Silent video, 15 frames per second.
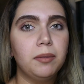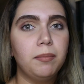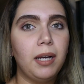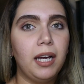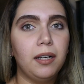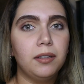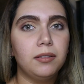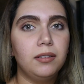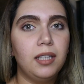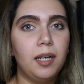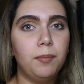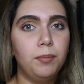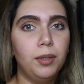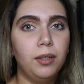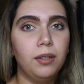about
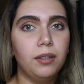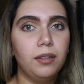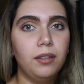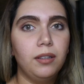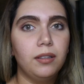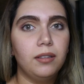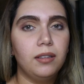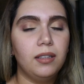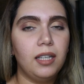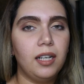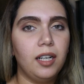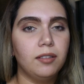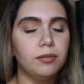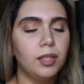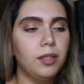that book that
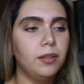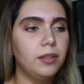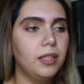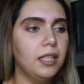I wrote.